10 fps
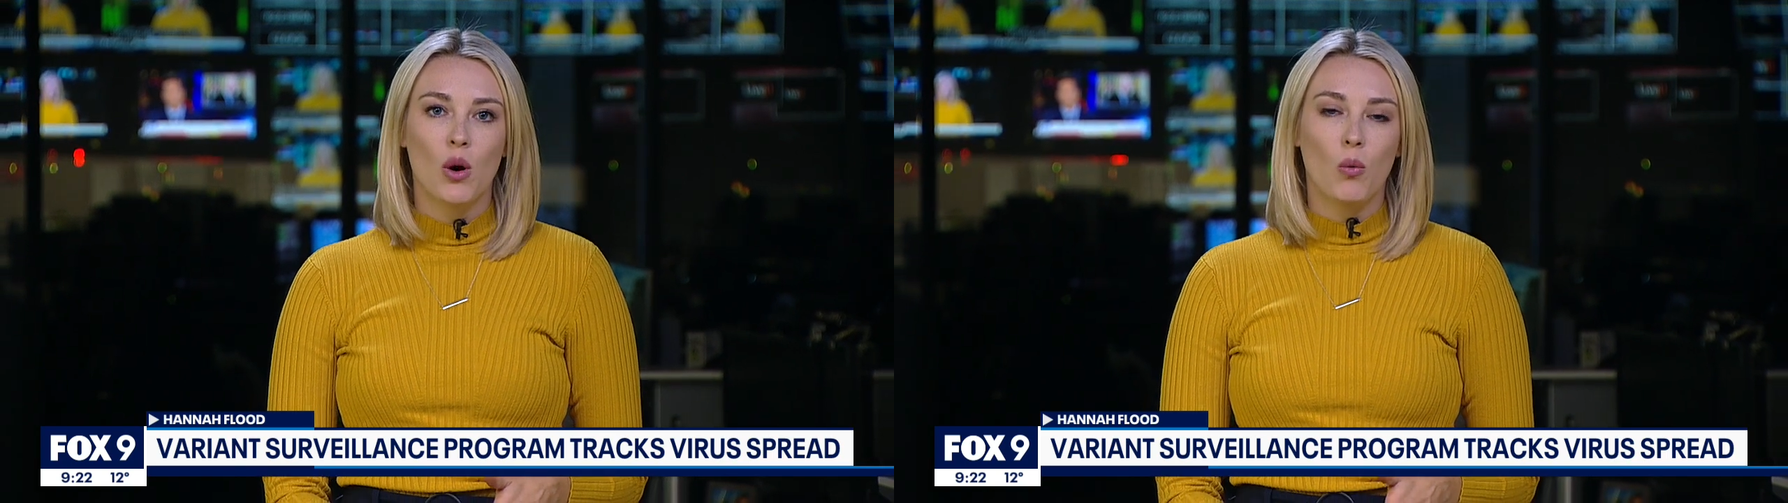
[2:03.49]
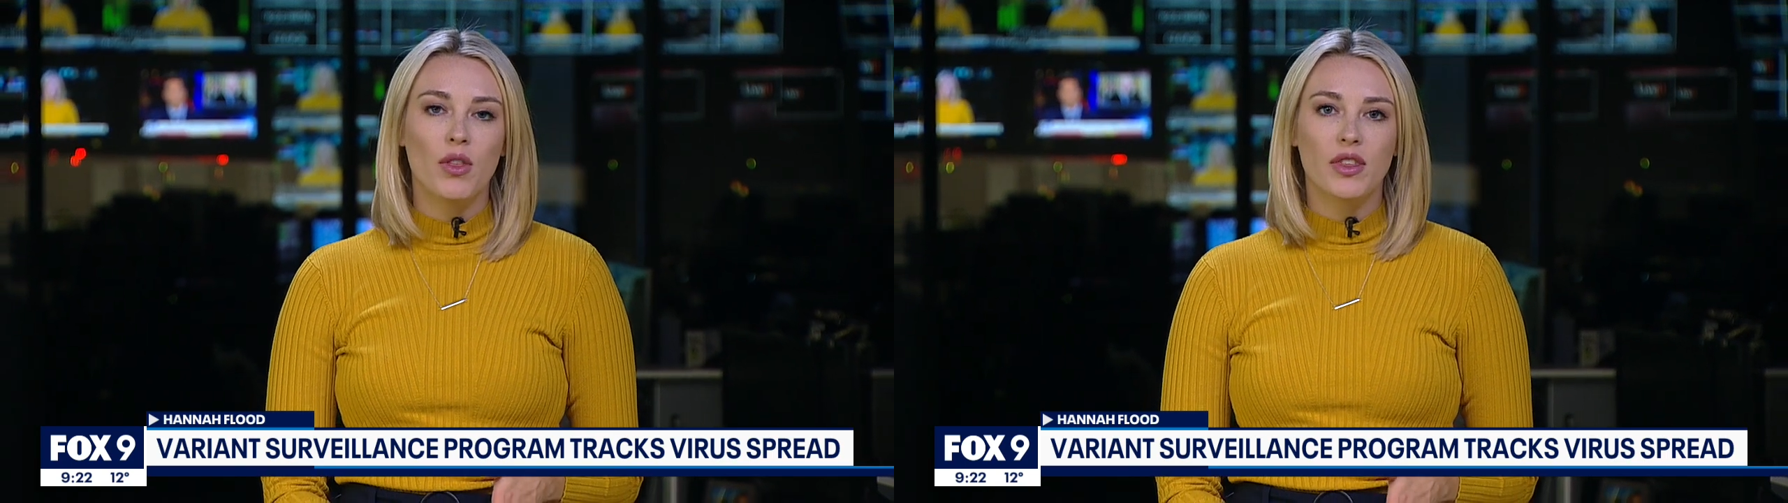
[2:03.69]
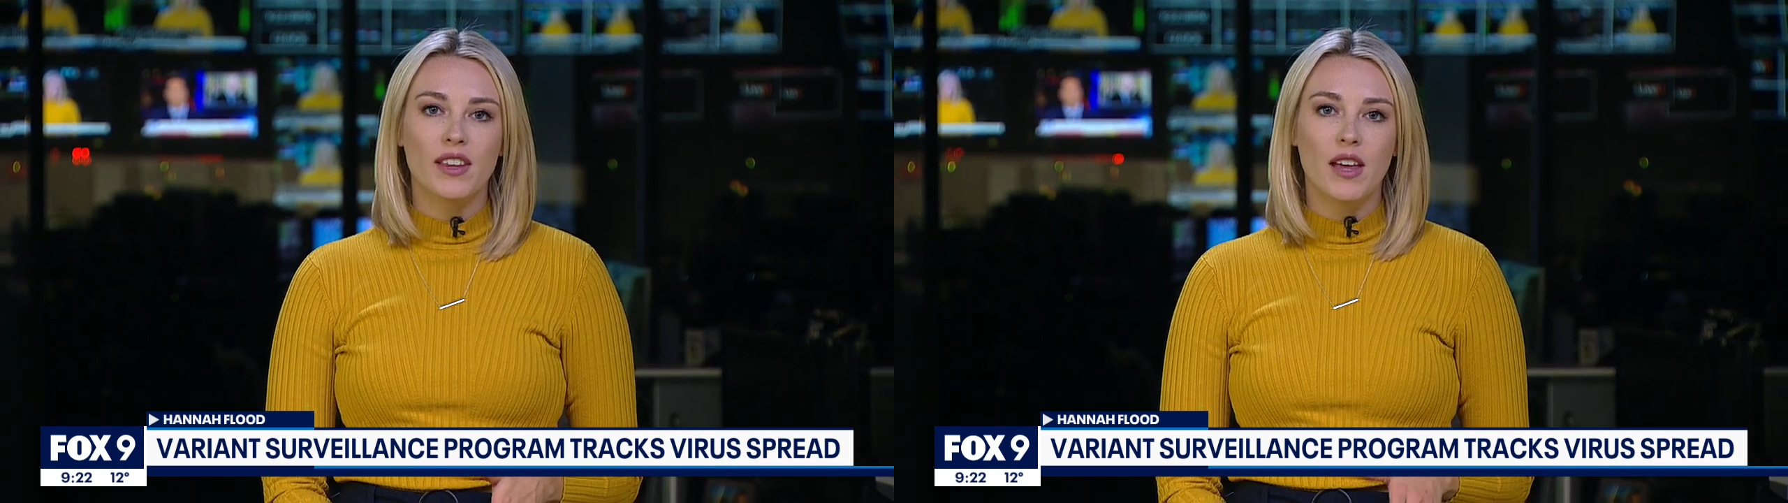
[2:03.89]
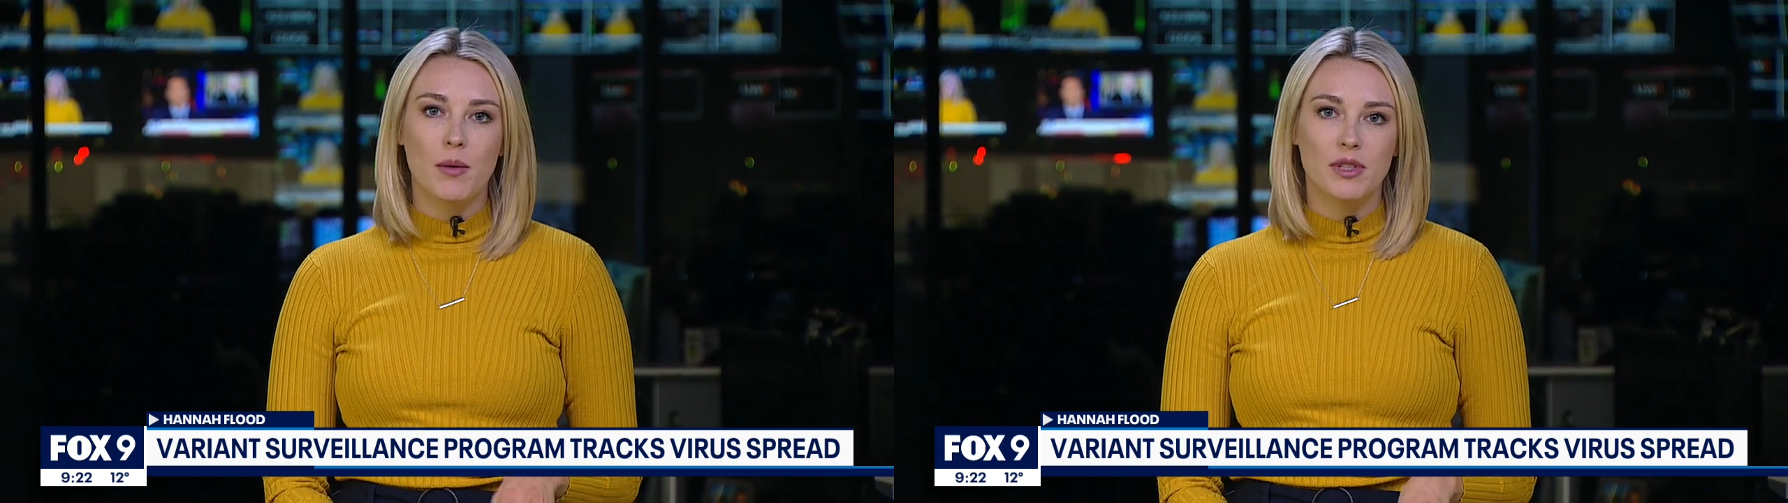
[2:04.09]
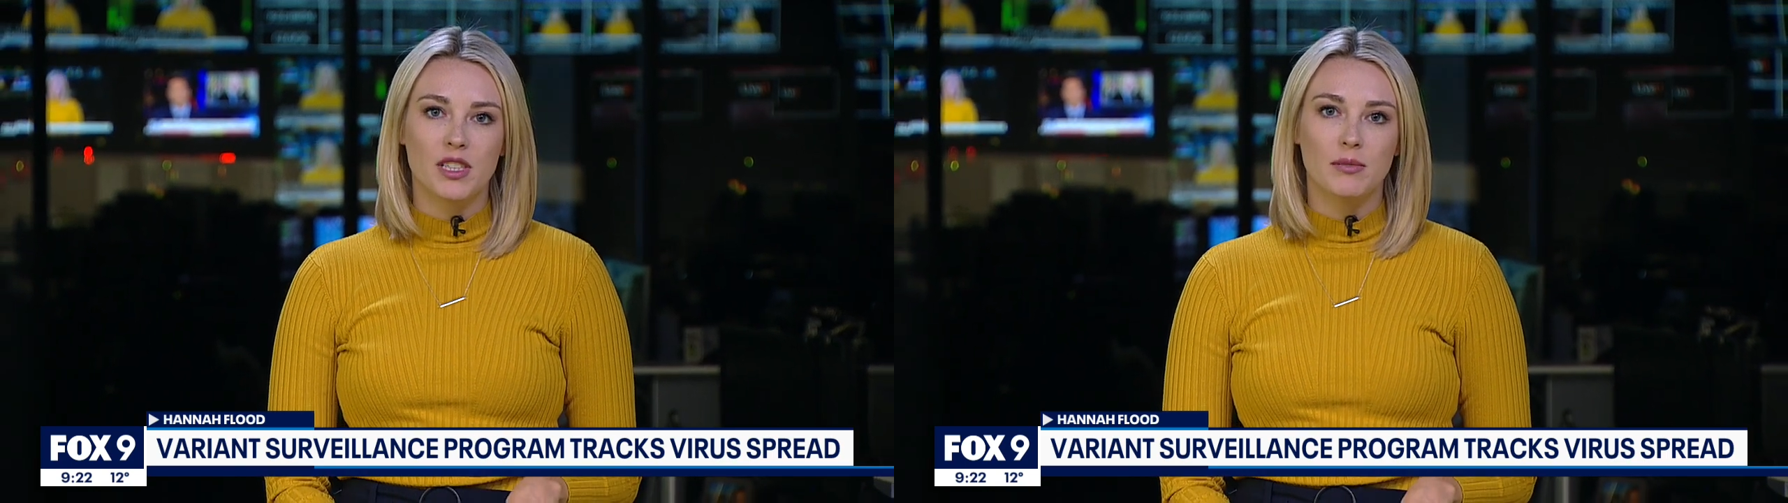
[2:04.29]
One thing the
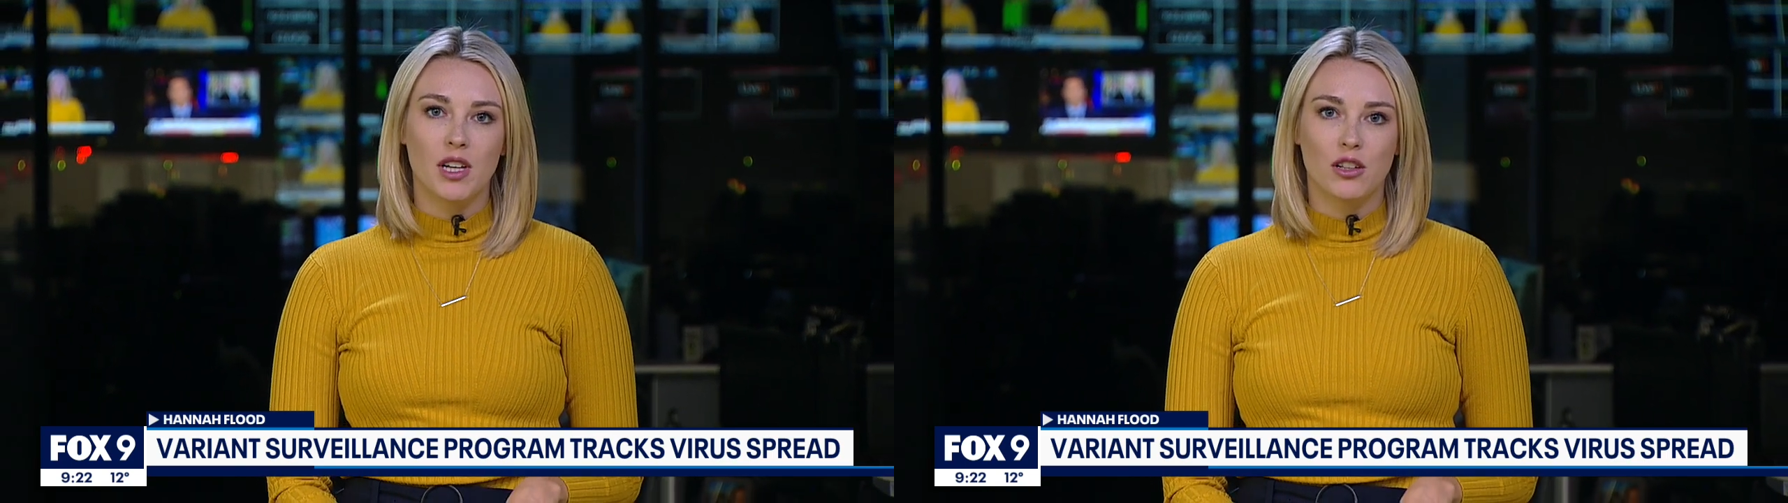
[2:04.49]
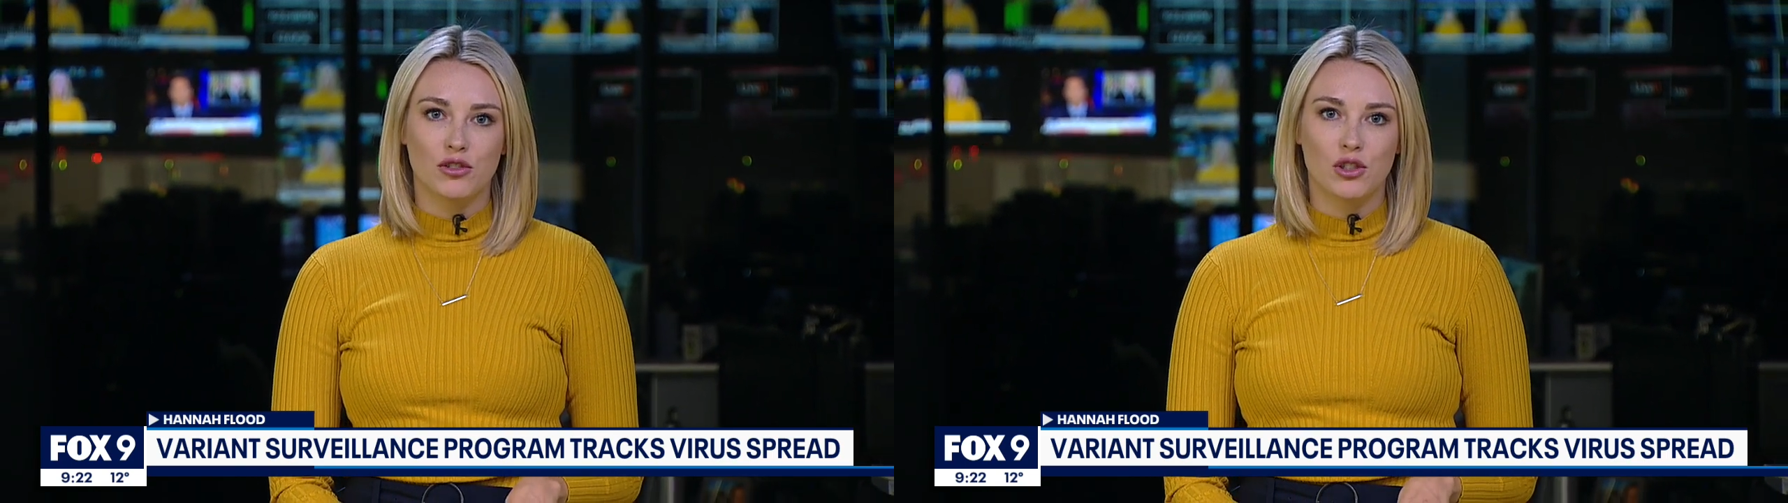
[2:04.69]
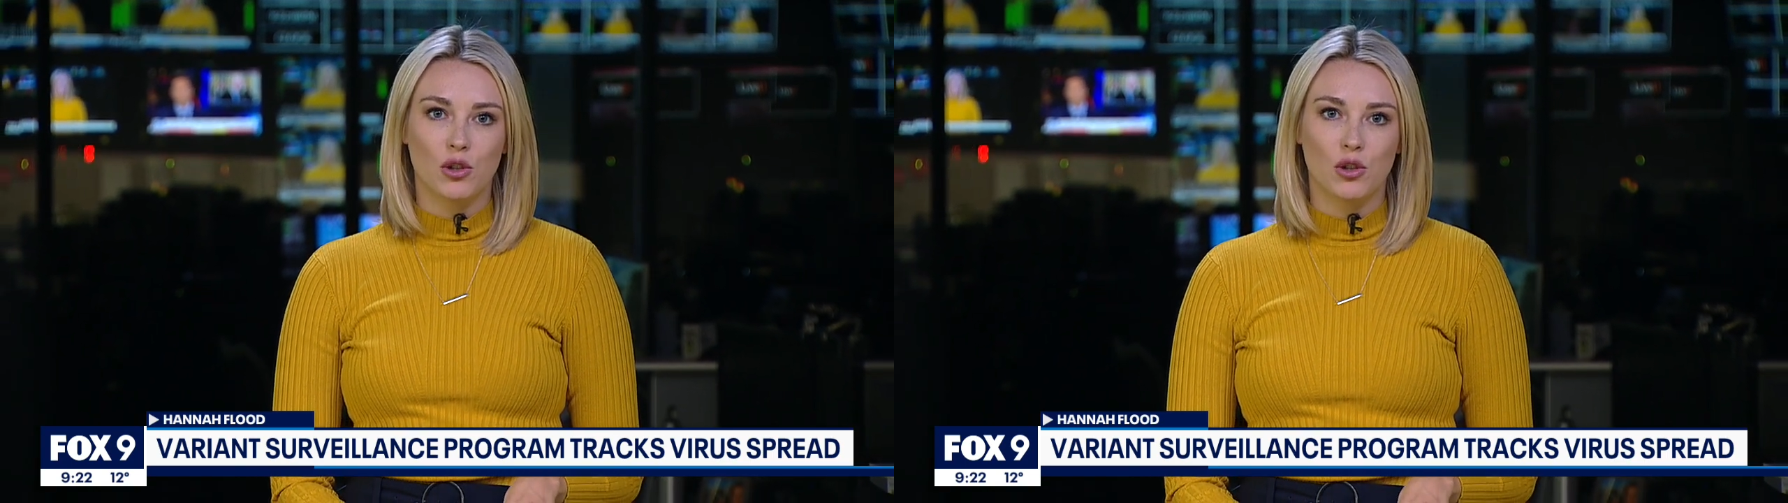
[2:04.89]
epidemiologist